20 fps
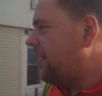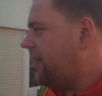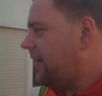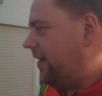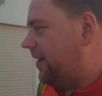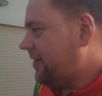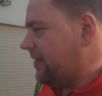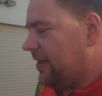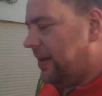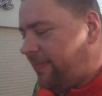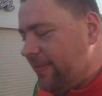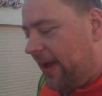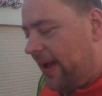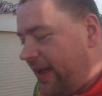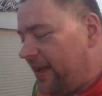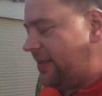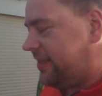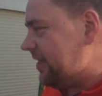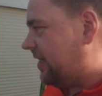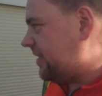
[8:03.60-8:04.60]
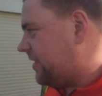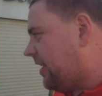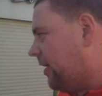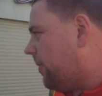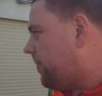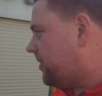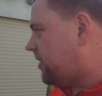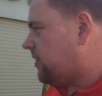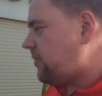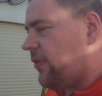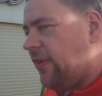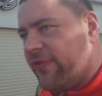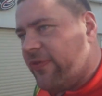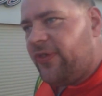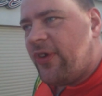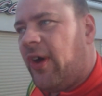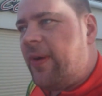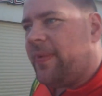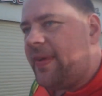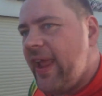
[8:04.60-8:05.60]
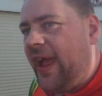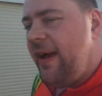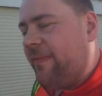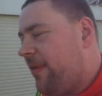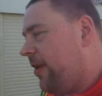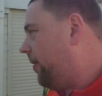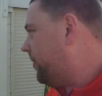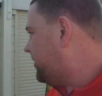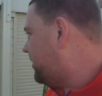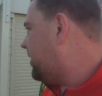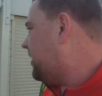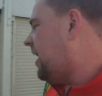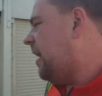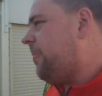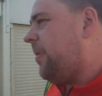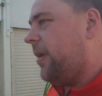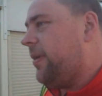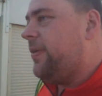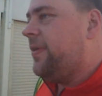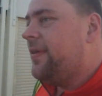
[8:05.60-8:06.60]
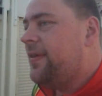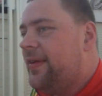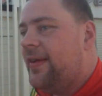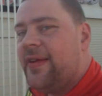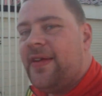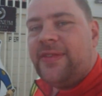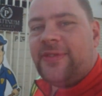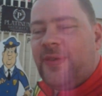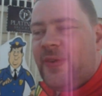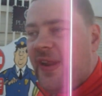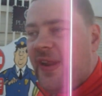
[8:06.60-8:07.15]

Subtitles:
No, it's not, mate, it's just the officer off Top Cat, mate, off of Gibbo. That's